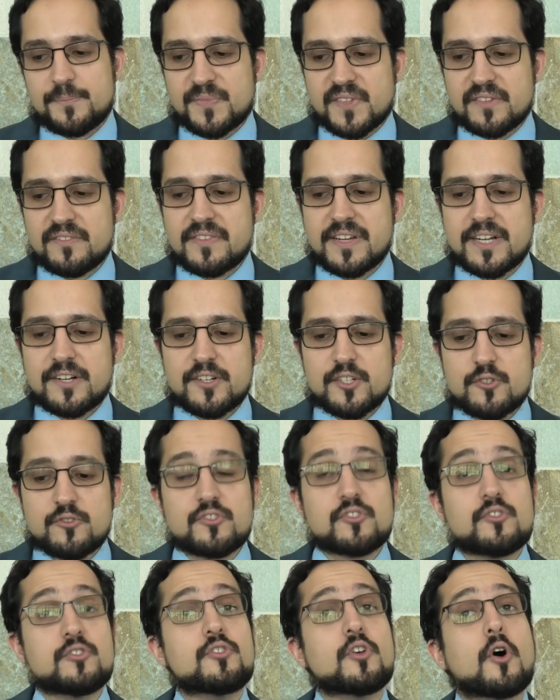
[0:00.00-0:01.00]

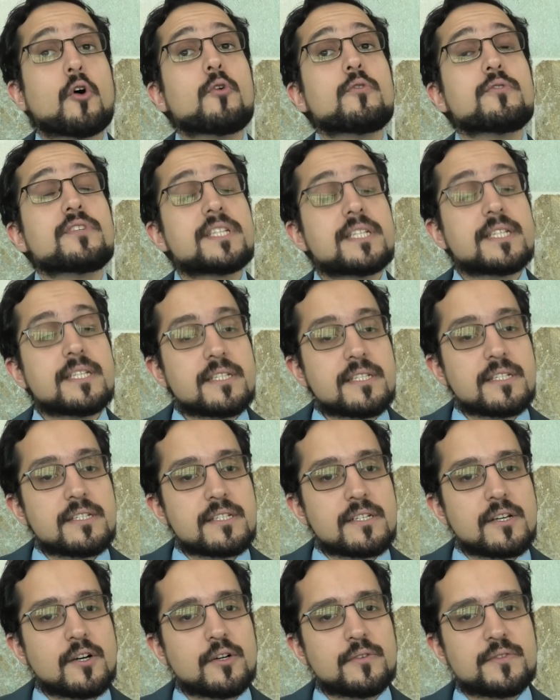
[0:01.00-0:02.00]
various
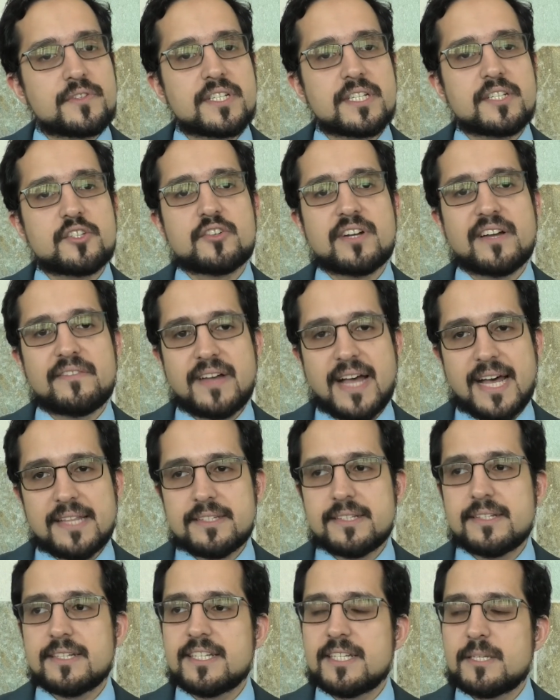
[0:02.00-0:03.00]
doses of
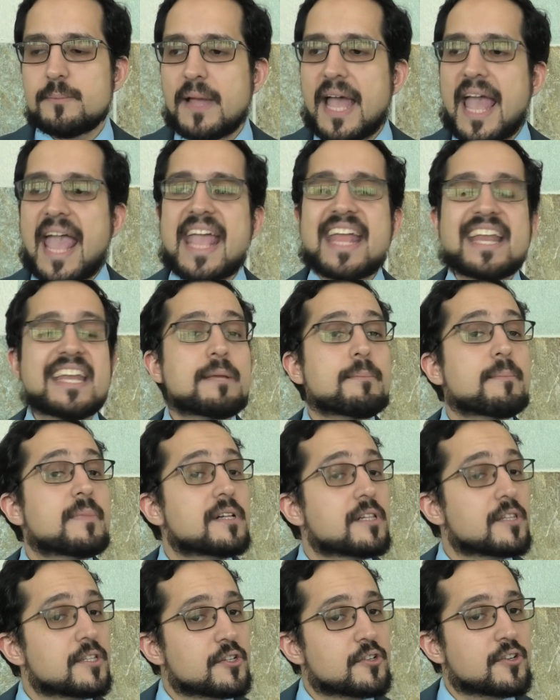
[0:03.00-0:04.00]
Sitravatinib, 80
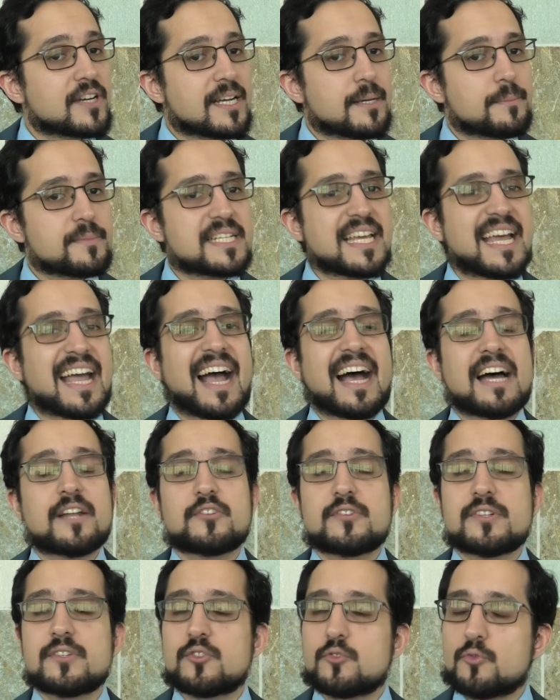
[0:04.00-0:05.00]
milligrams,
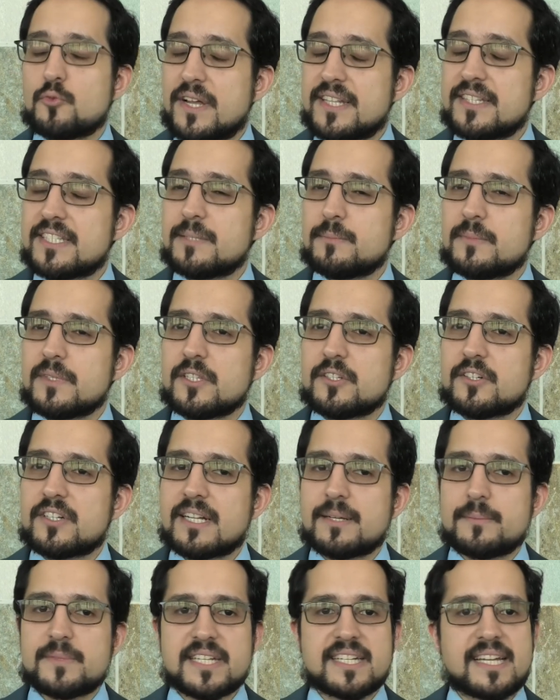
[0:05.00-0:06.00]
120
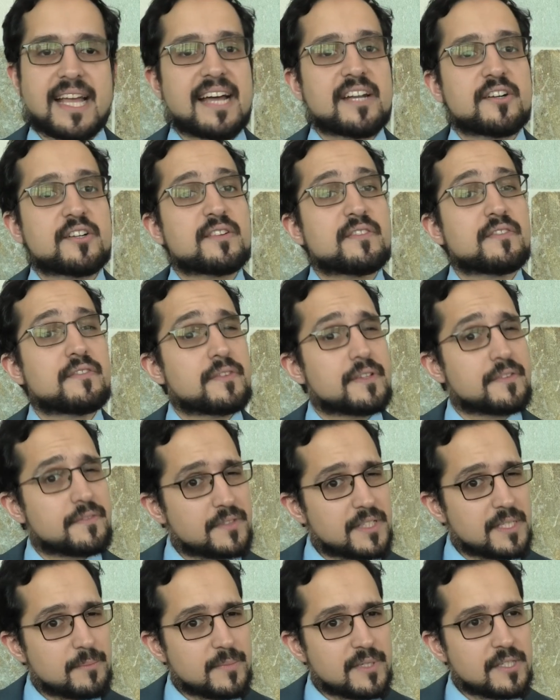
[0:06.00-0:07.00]
milligrams, and
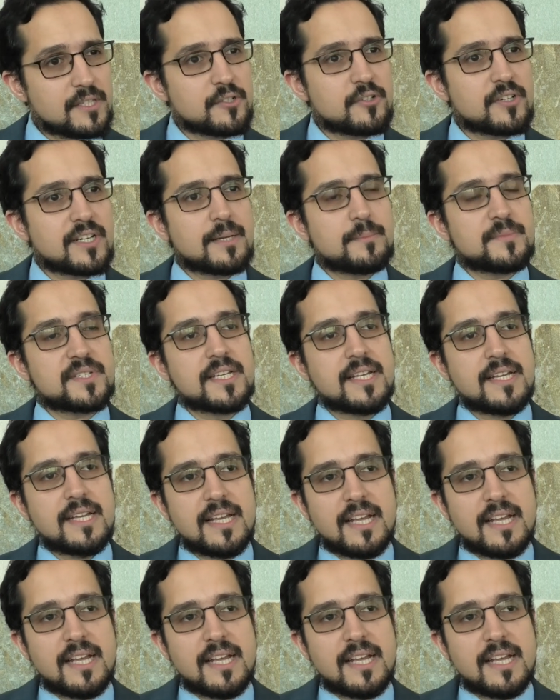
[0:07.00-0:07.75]
150 milligrams.